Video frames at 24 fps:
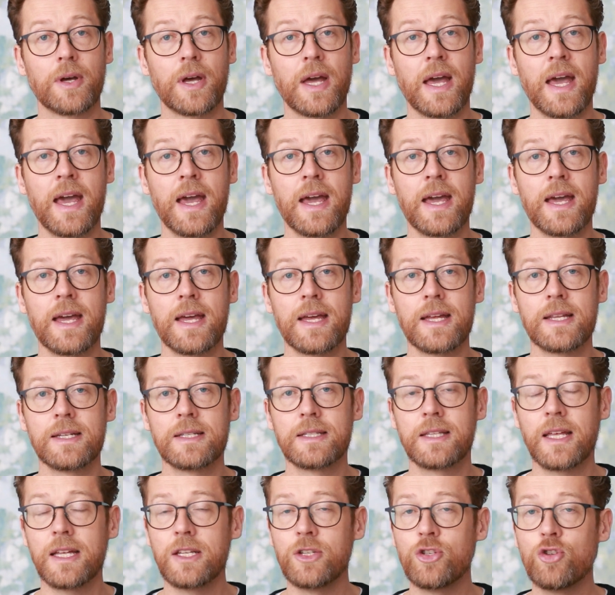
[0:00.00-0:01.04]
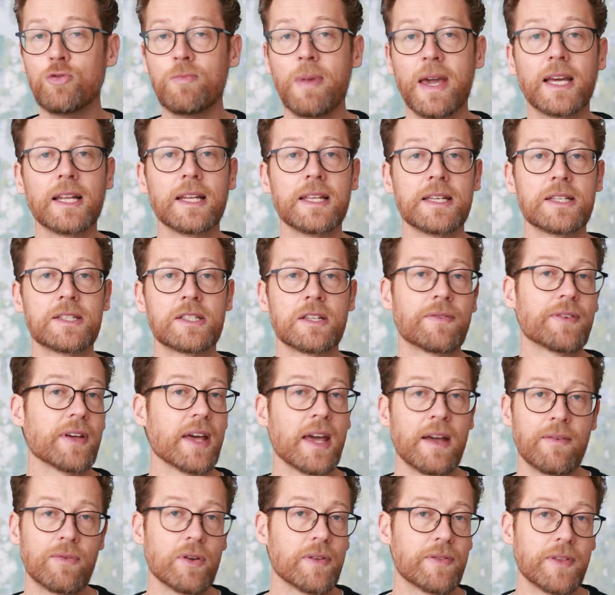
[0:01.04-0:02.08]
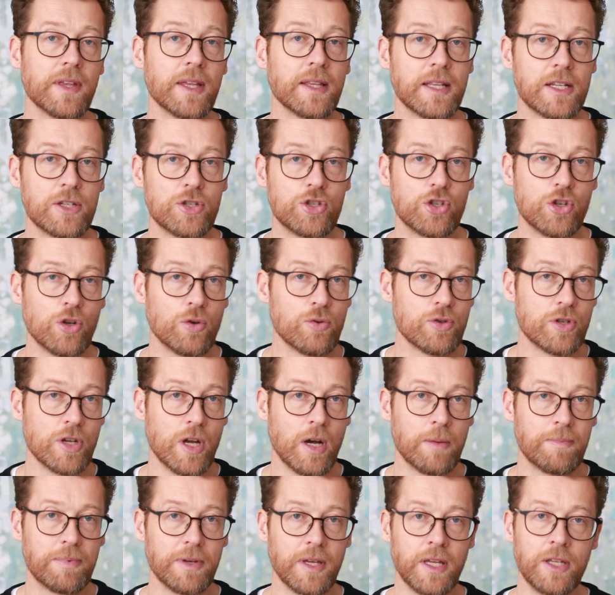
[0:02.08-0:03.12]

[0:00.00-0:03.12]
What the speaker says: And then you make a list of everything that shows up